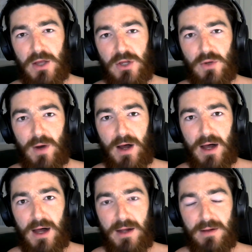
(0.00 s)
you
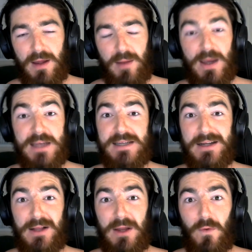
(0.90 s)
are
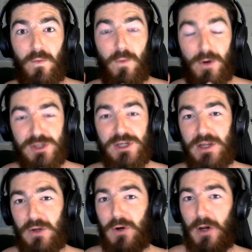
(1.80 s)
basically washing
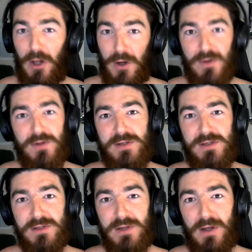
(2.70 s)
your
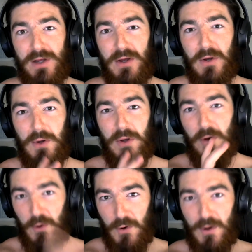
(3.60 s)
clothes,
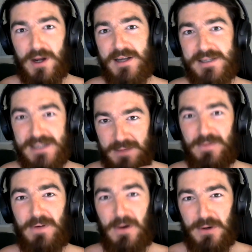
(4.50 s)
organizing them,
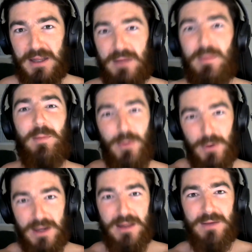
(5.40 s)
folding them, and
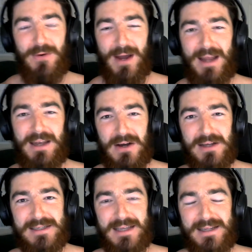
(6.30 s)
putting them away
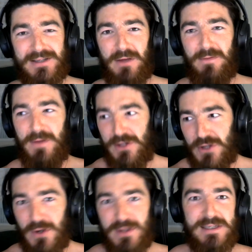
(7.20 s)
nicely. So if you
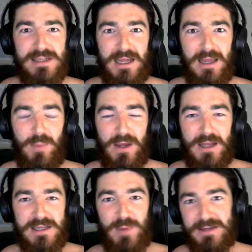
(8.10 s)
don't sleep,
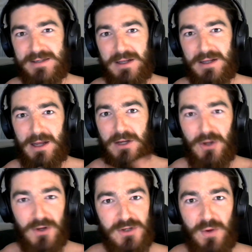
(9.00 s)
it's basically like
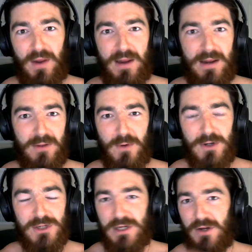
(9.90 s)
not doing the
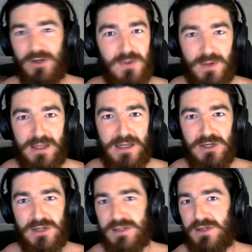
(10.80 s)
washing, not doing the
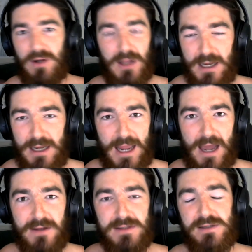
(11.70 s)
dishes, not cleaning your
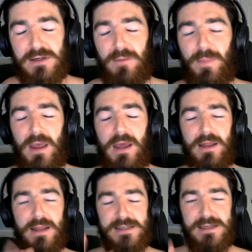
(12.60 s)
house. So
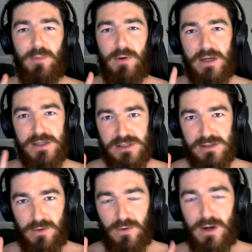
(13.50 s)
that's number one, it's
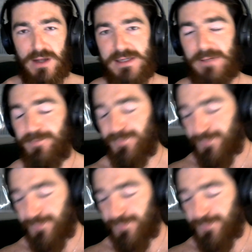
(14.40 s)
organizing.